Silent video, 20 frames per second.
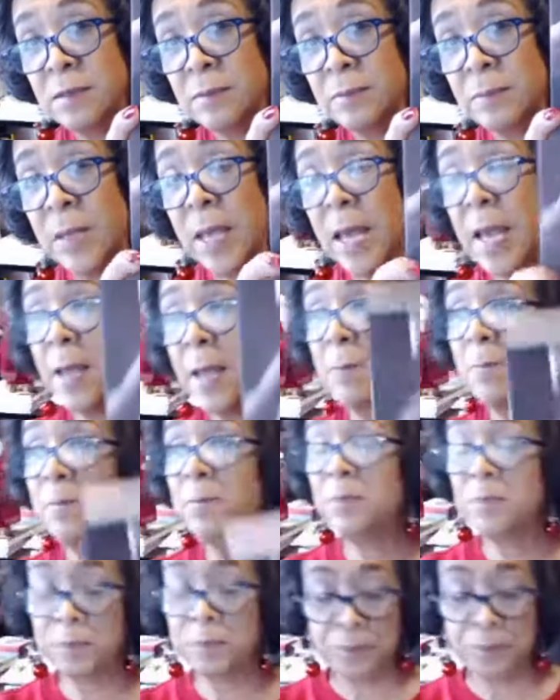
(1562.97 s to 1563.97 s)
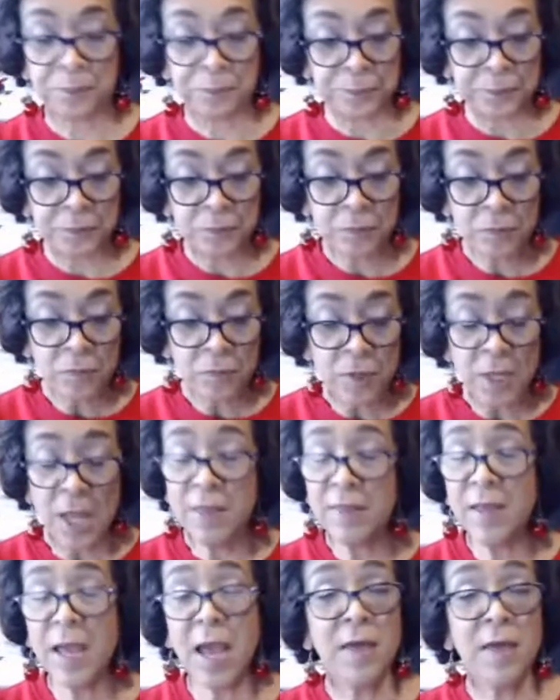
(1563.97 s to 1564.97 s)
Okay.
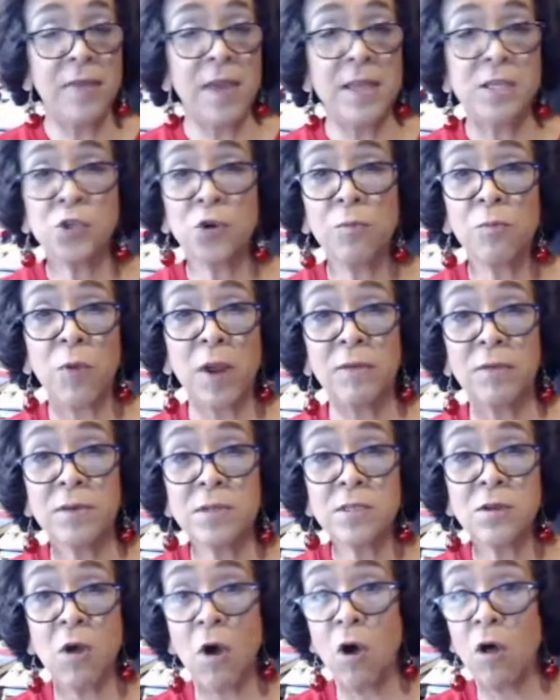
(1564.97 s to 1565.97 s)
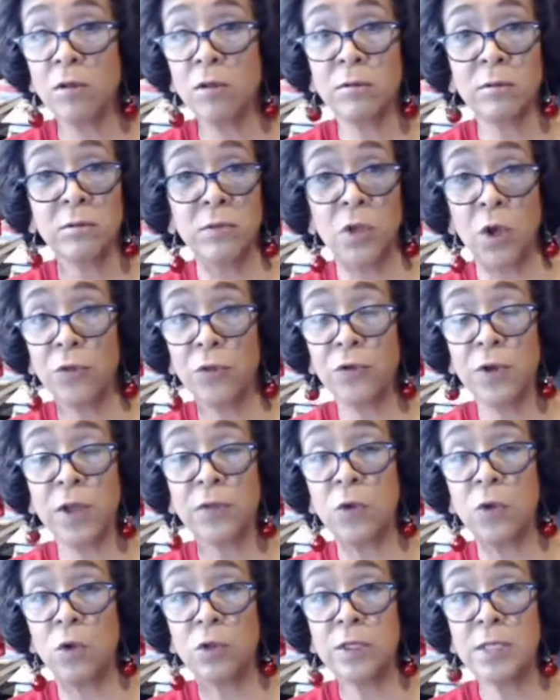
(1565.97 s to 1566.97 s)
They serve breakfast throughout
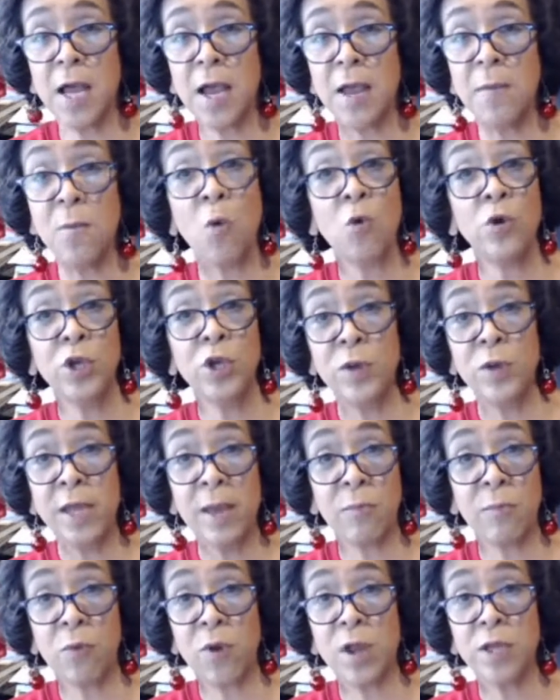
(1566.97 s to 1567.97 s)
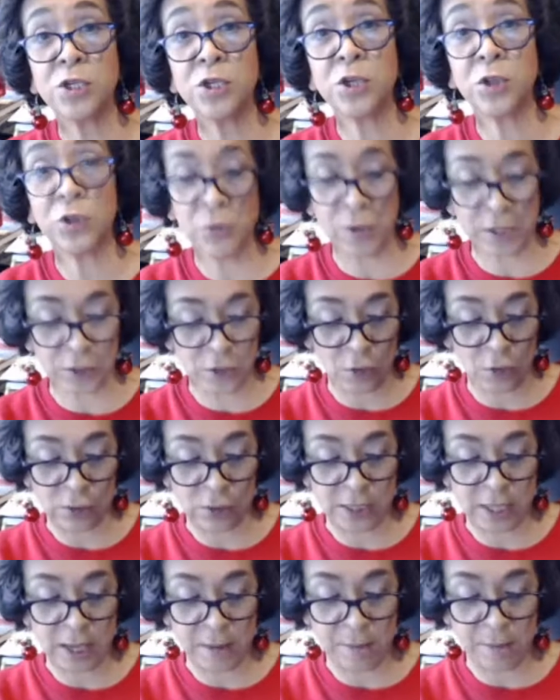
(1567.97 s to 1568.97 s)
the whole time, or you can get brunch throughout the whole
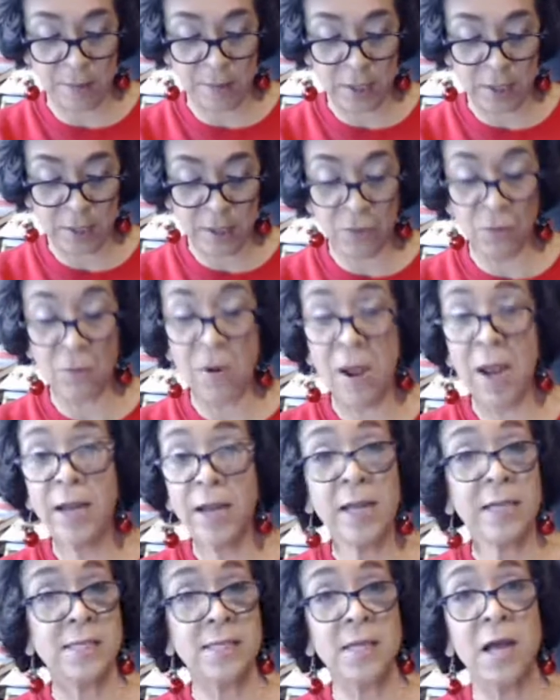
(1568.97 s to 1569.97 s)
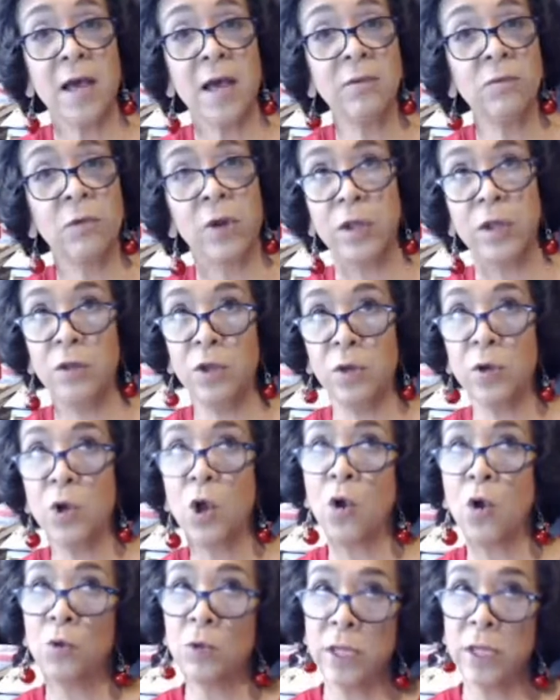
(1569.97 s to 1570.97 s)
time, right? It's not where you could
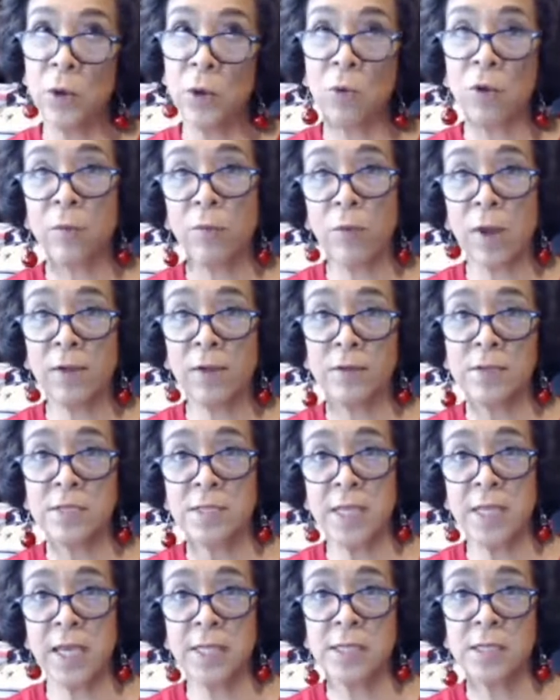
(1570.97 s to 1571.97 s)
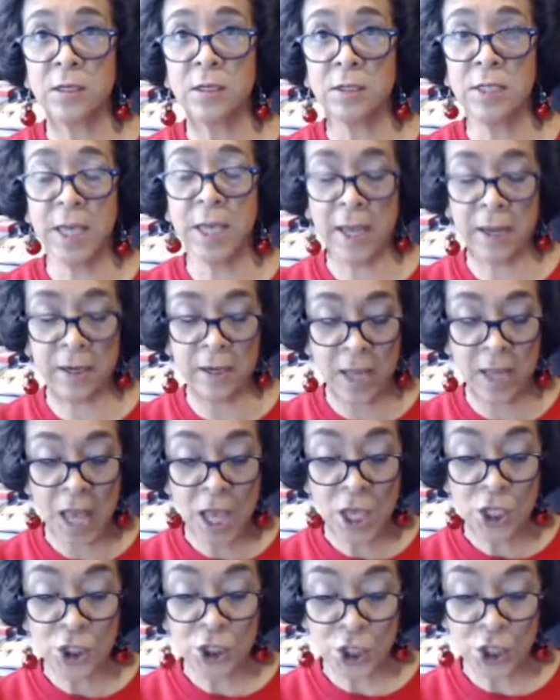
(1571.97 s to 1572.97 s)
only order breakfast things till 10.
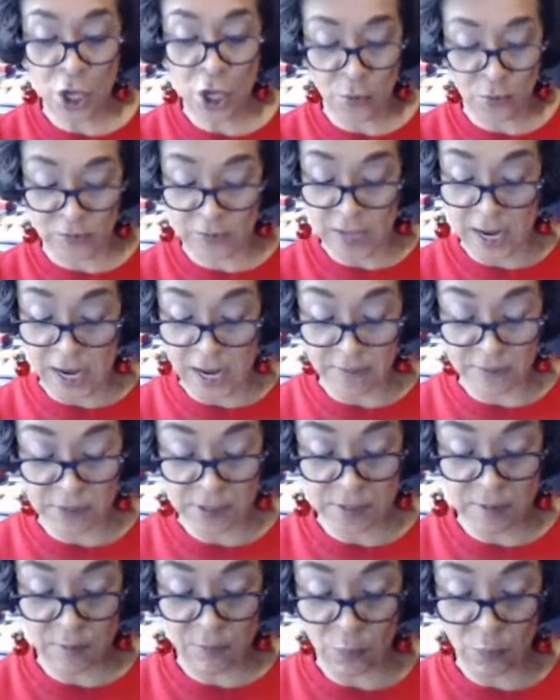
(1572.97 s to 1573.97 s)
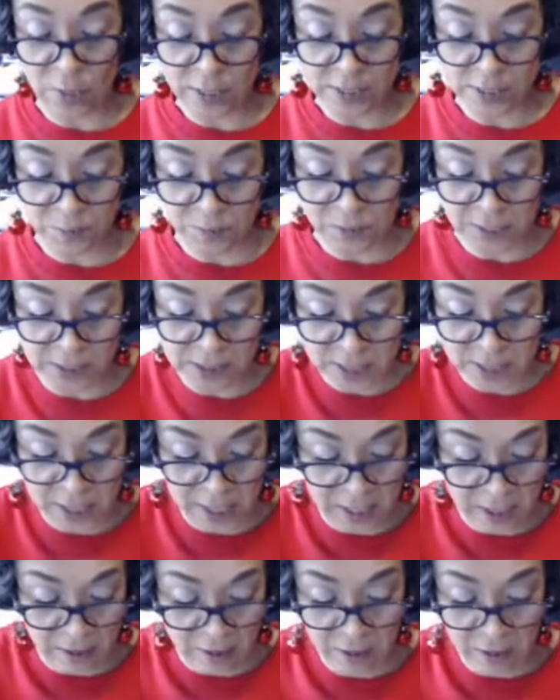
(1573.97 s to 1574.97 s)
So they have some recipes in
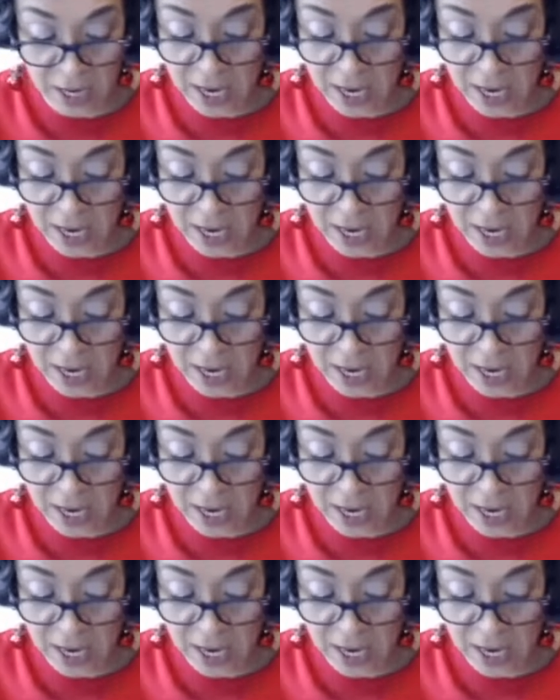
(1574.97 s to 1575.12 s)
here.